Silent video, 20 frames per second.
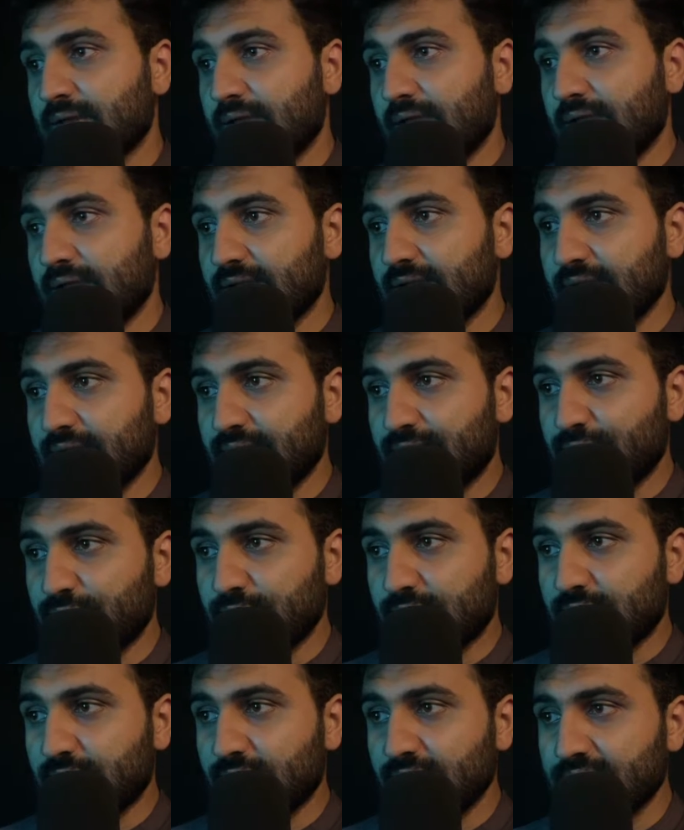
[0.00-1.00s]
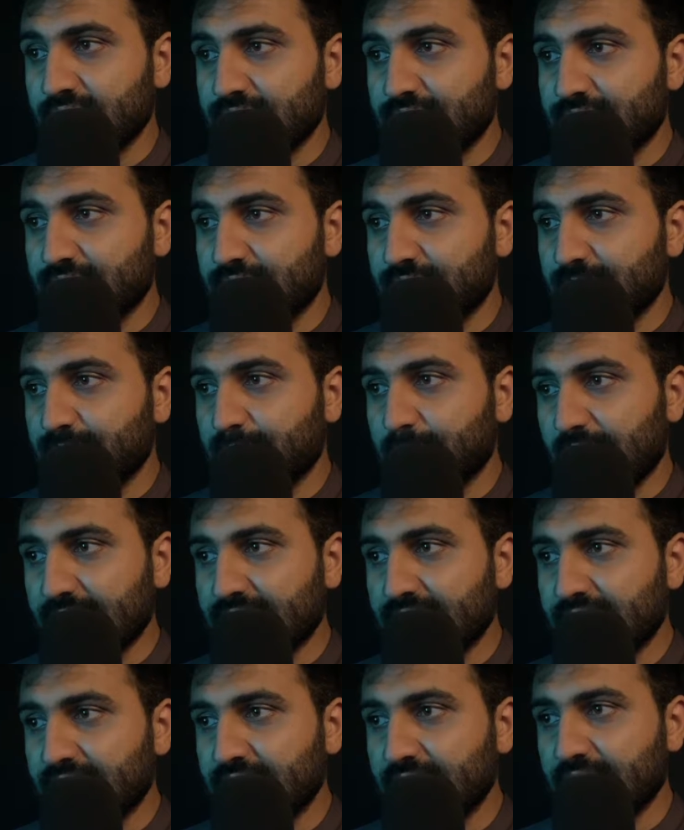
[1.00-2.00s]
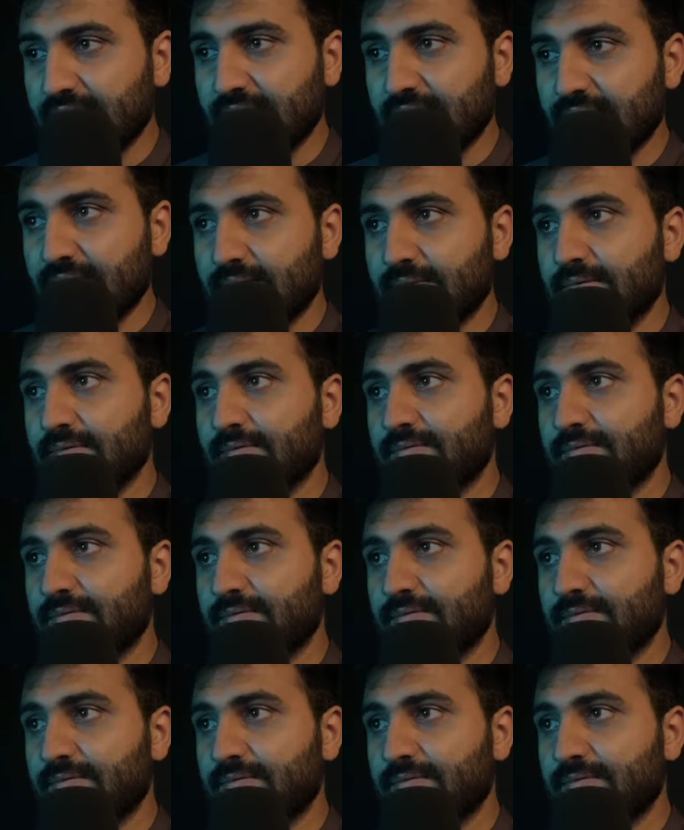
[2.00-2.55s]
and if we call this method here,